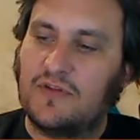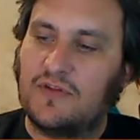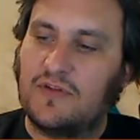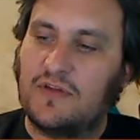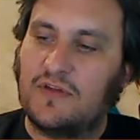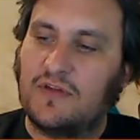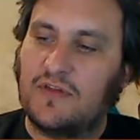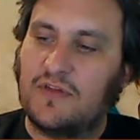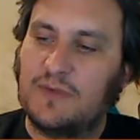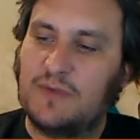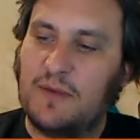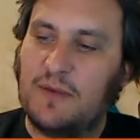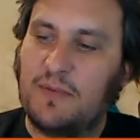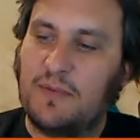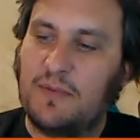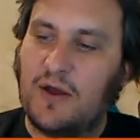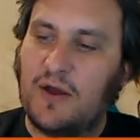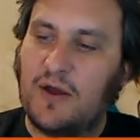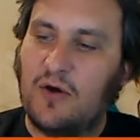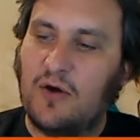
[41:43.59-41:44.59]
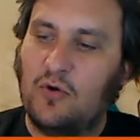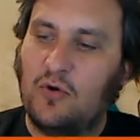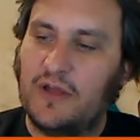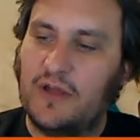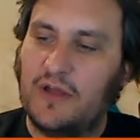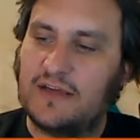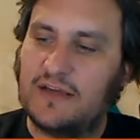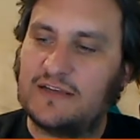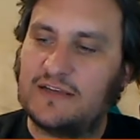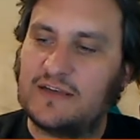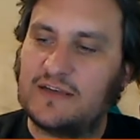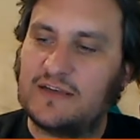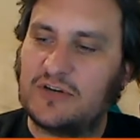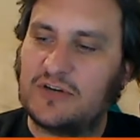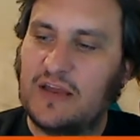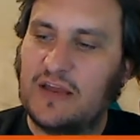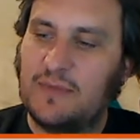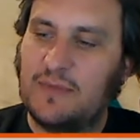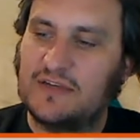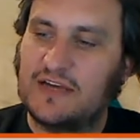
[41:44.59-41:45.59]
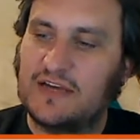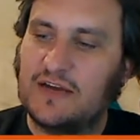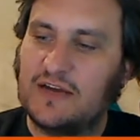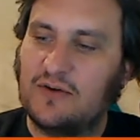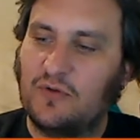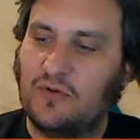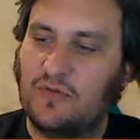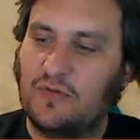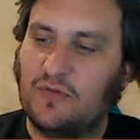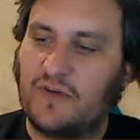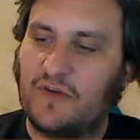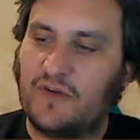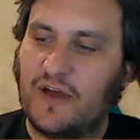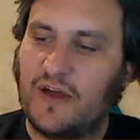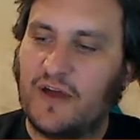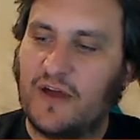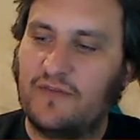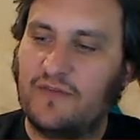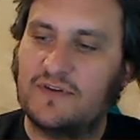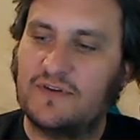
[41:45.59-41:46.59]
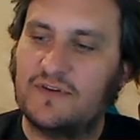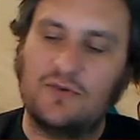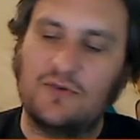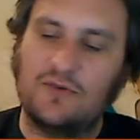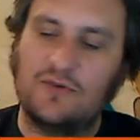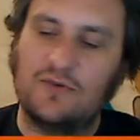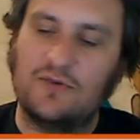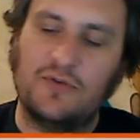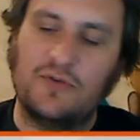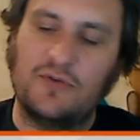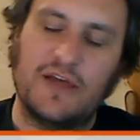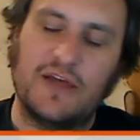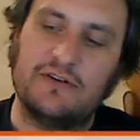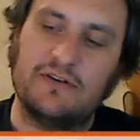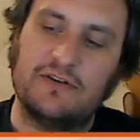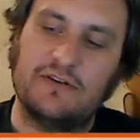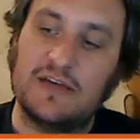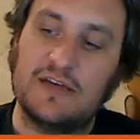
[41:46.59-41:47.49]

that these people are all exceptionally busy in all the flavors and all the engineering teams,